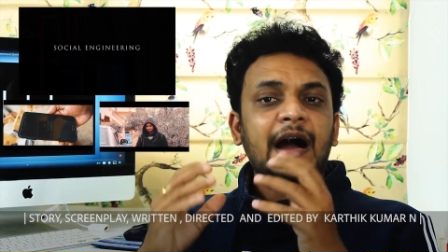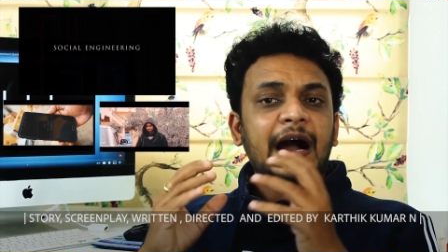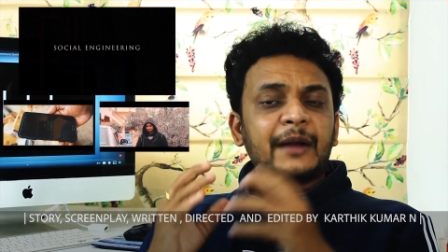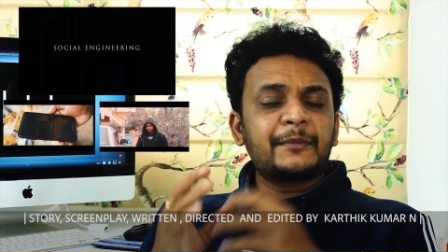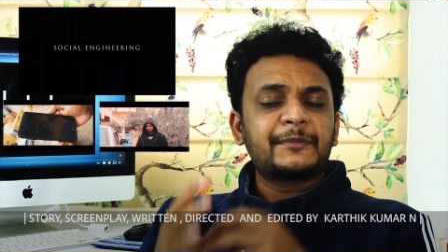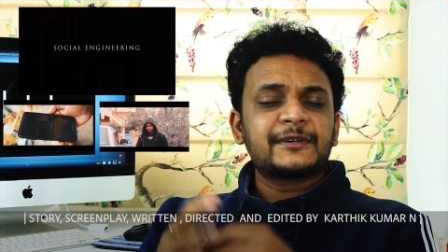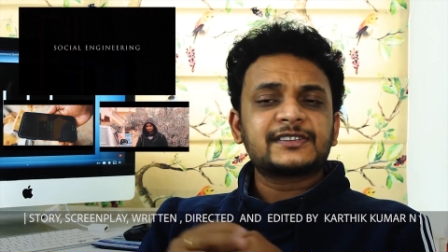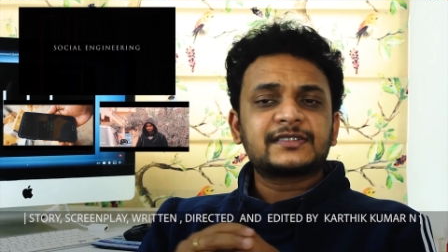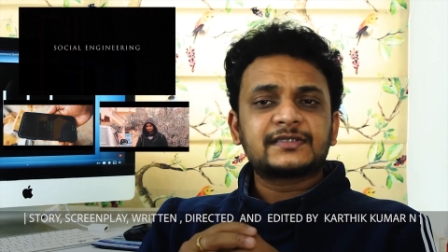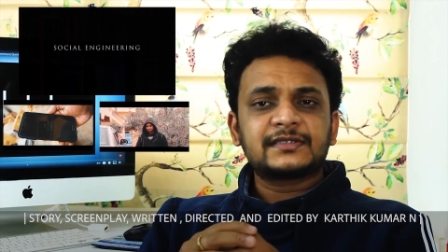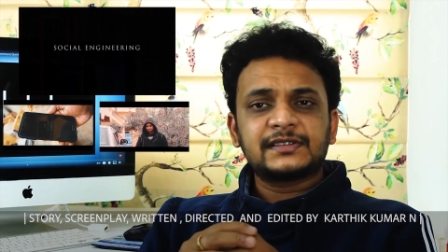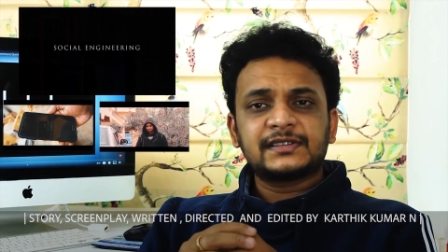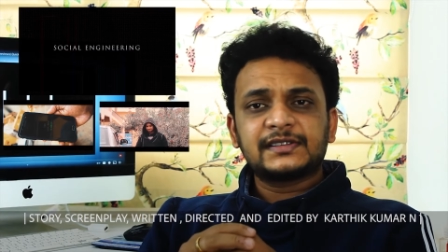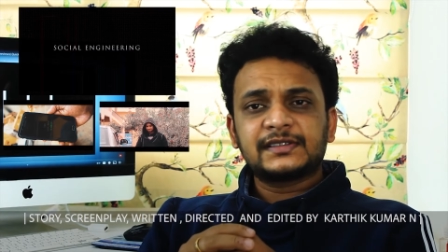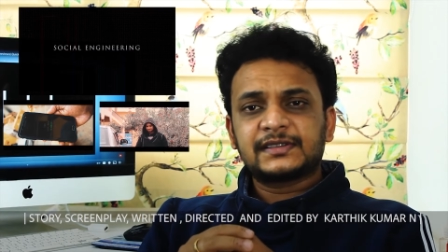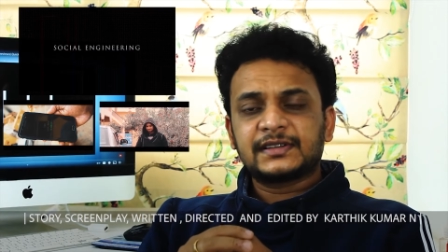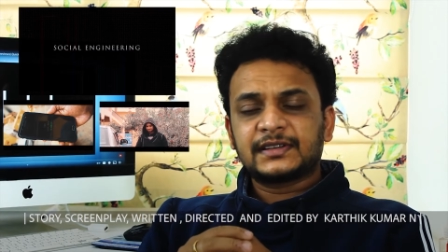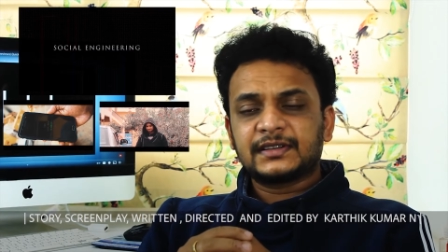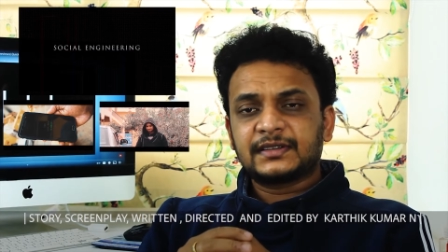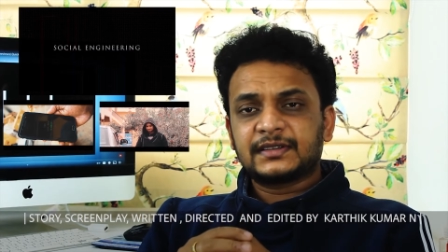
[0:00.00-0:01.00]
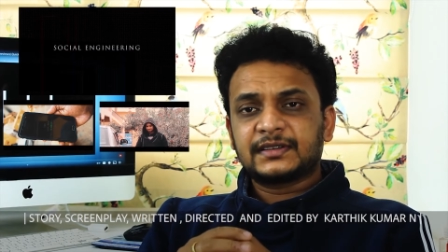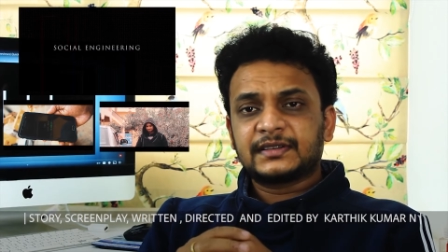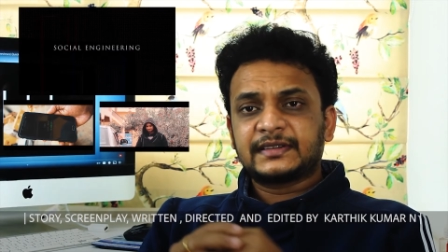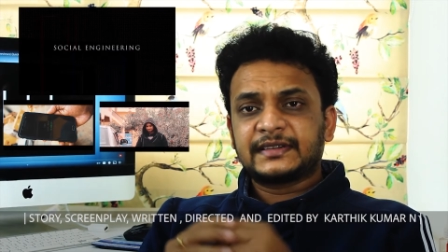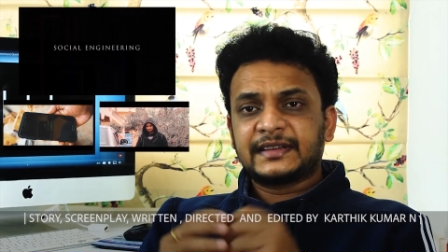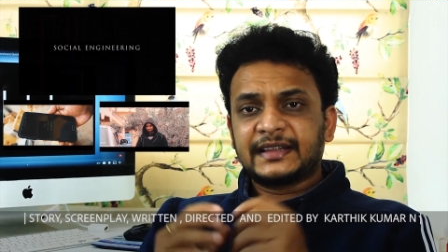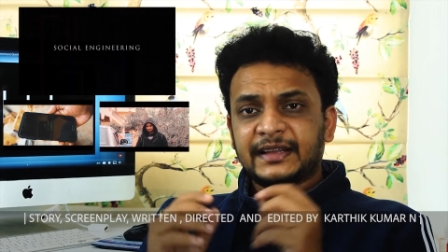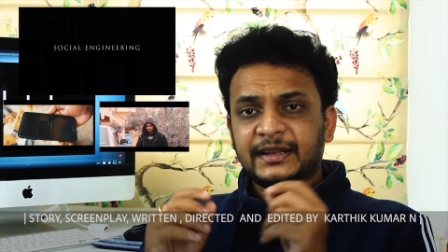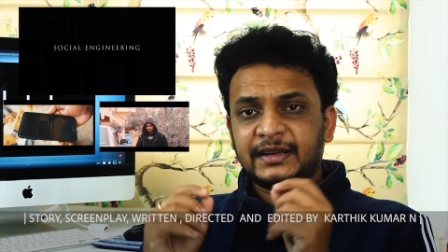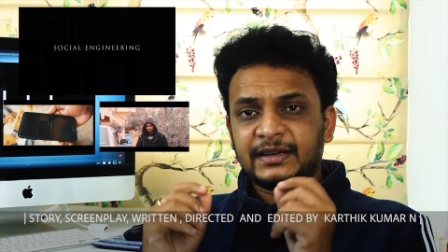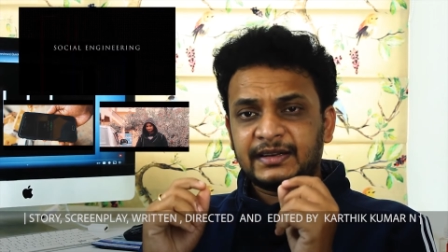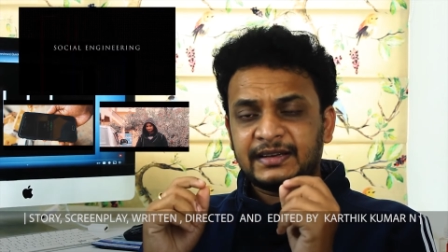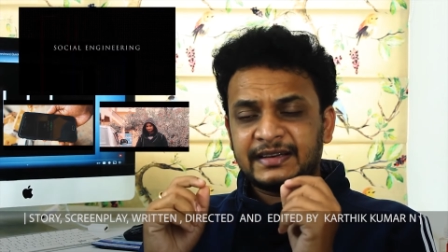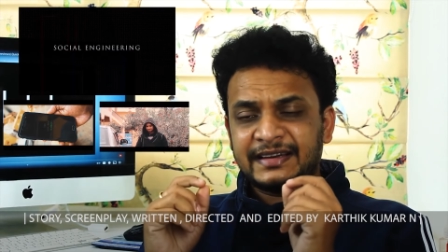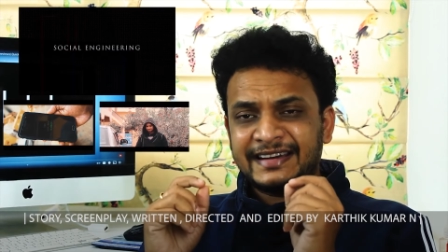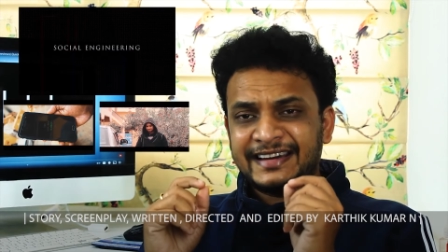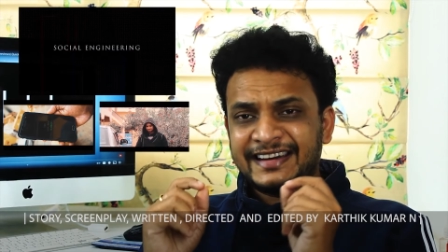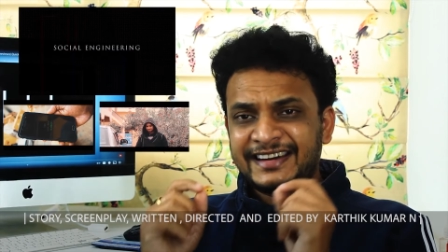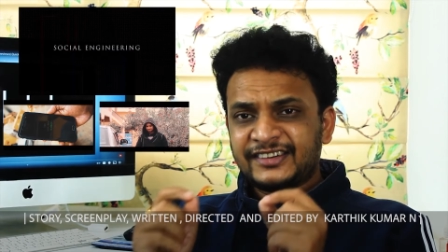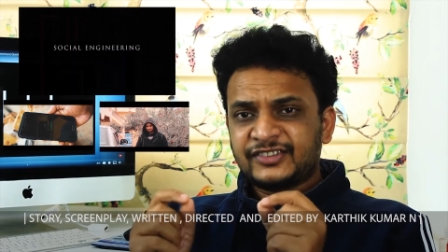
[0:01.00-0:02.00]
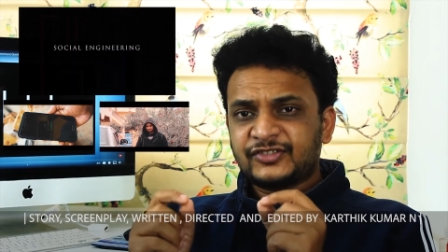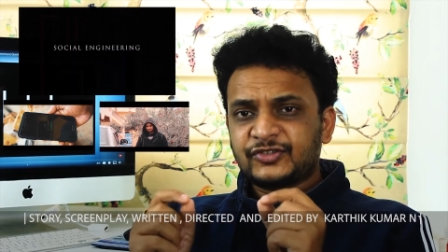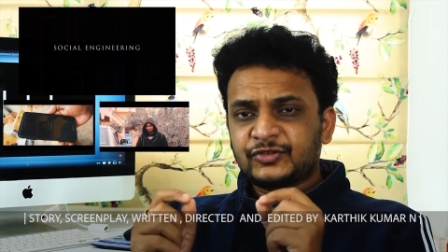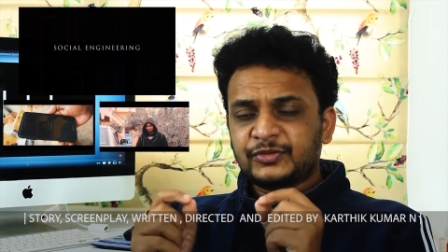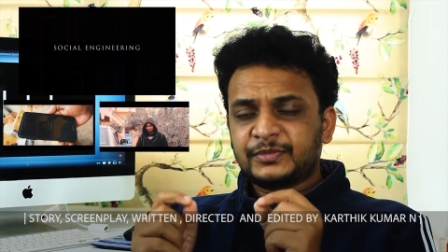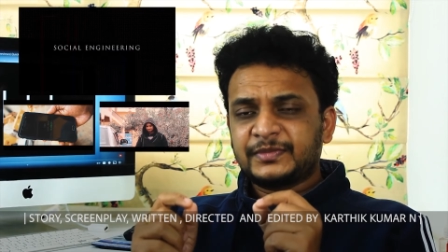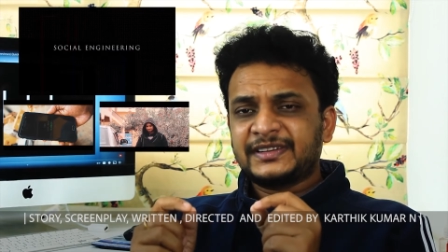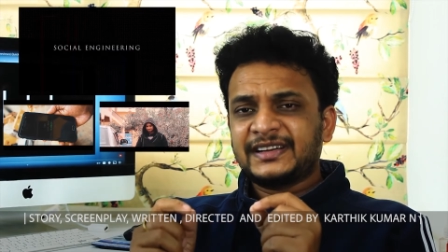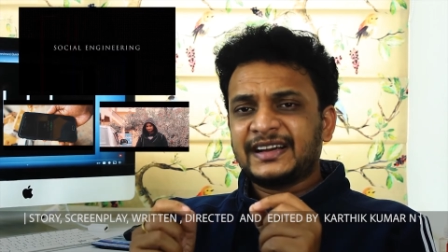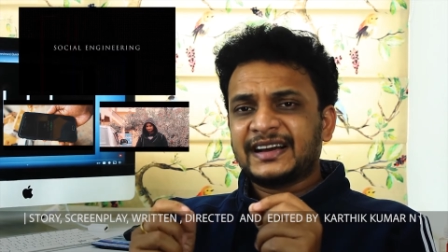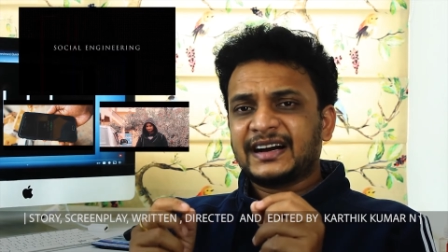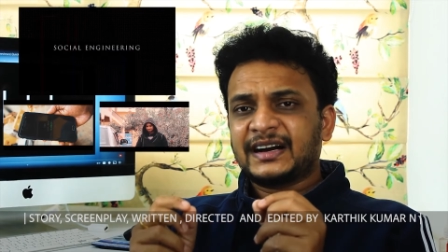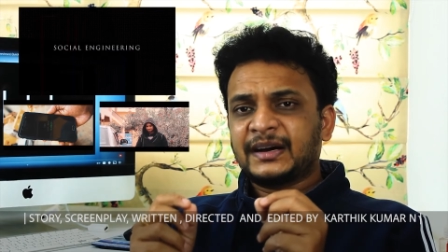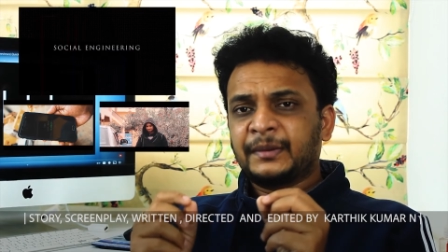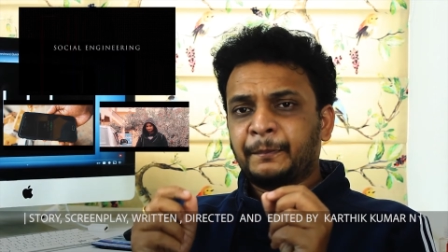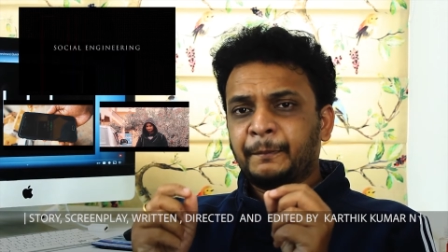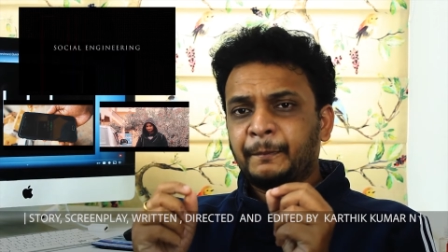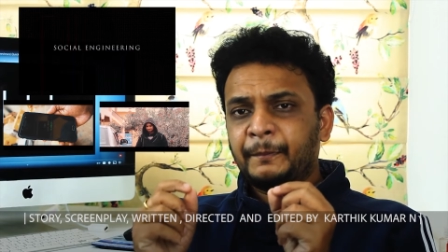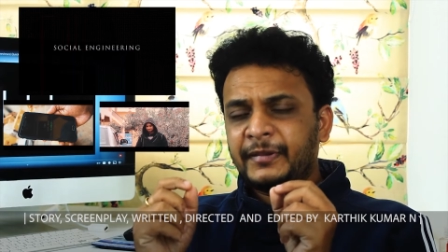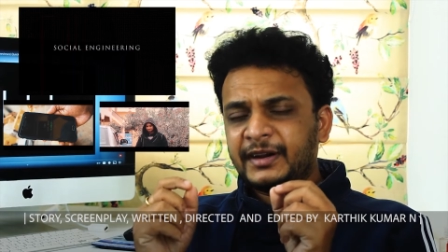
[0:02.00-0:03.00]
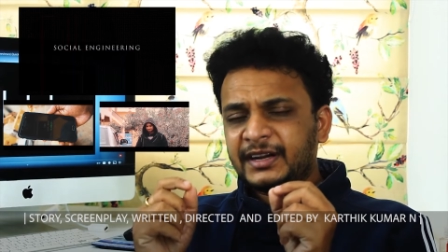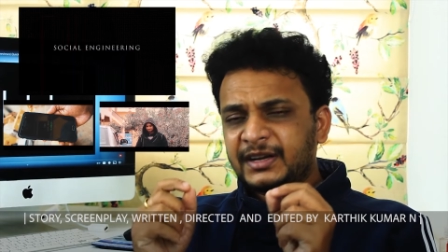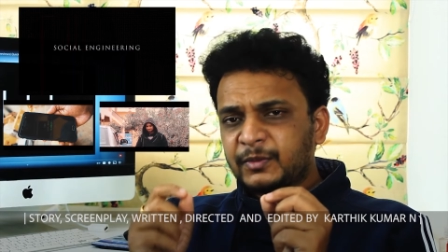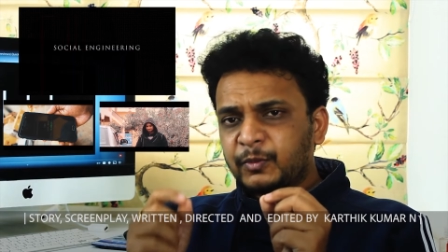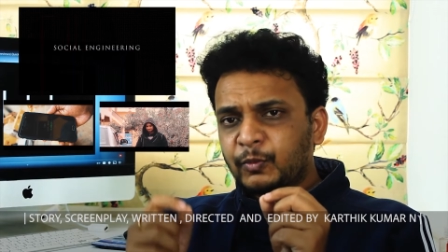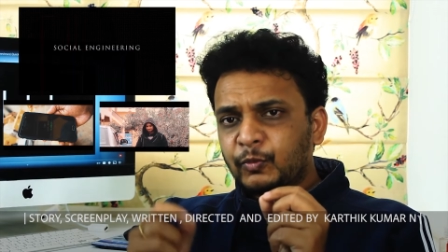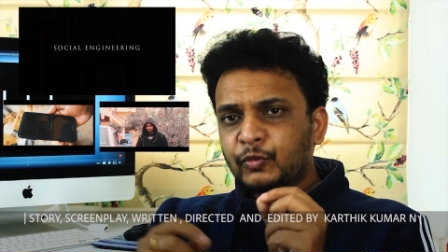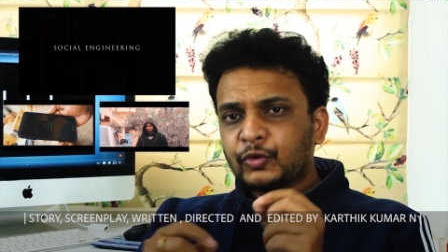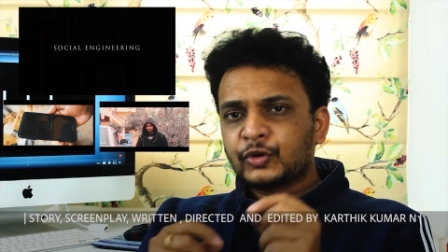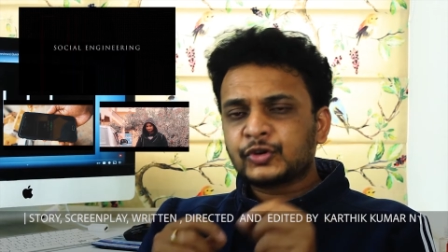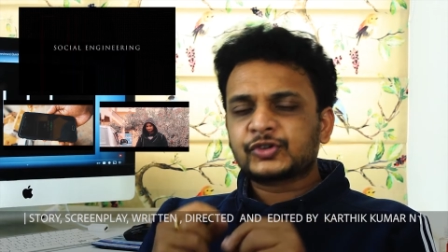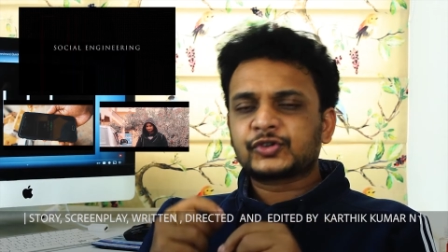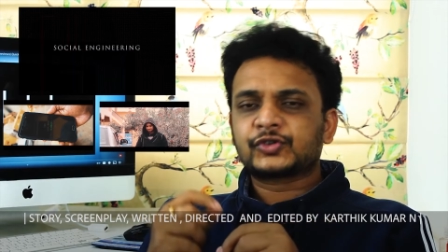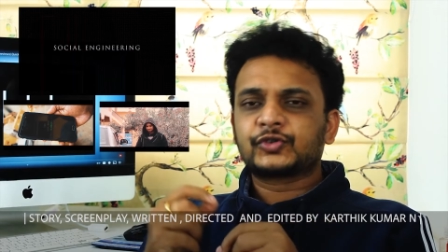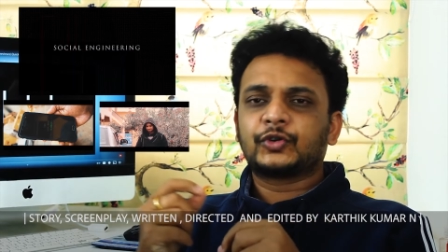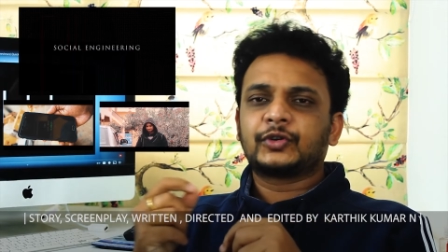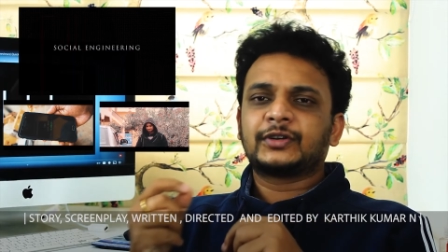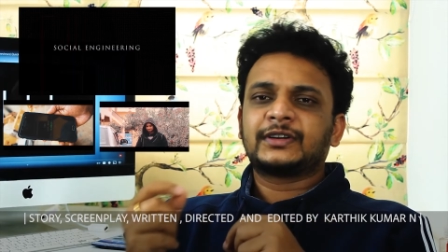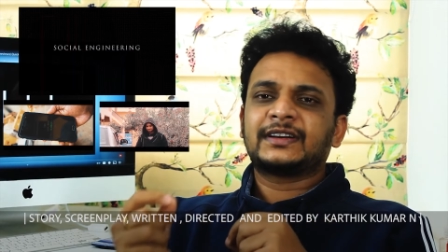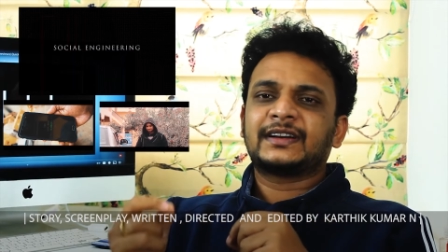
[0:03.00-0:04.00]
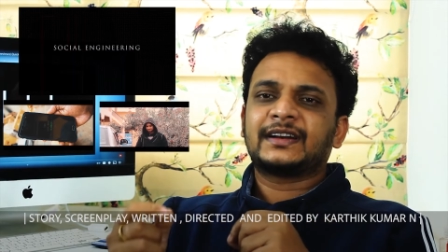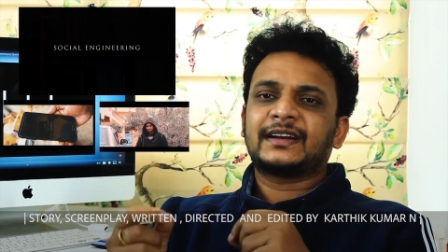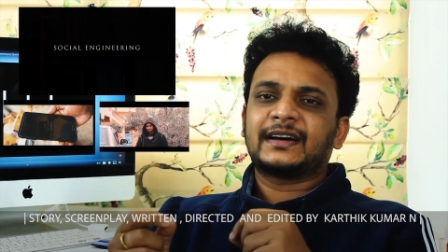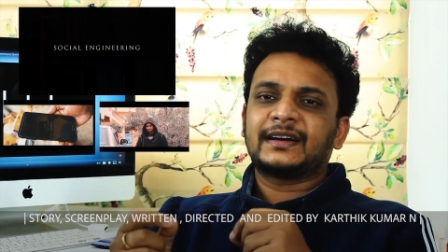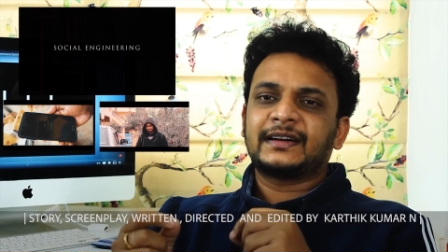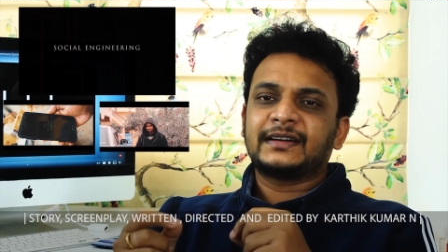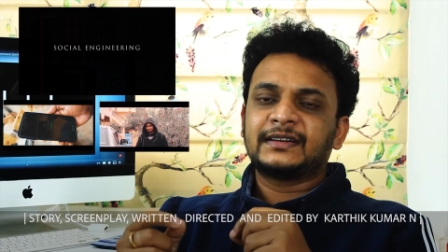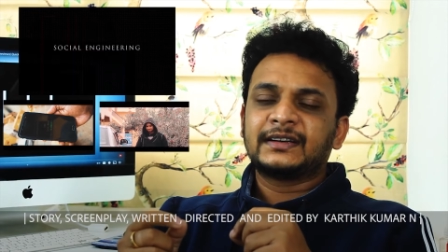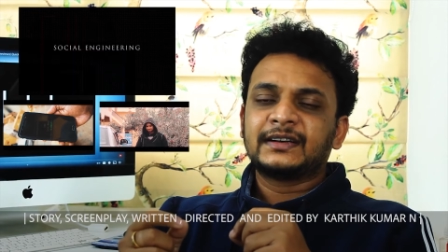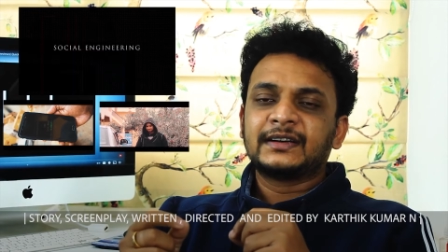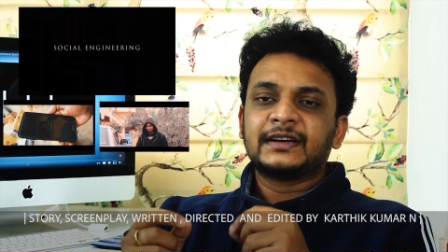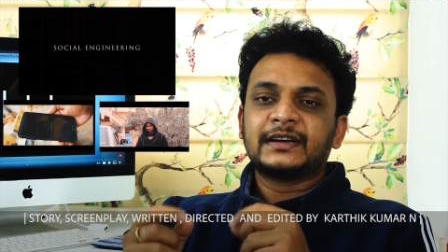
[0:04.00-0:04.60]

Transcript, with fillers: I personally think that there needs to be a bit more storyline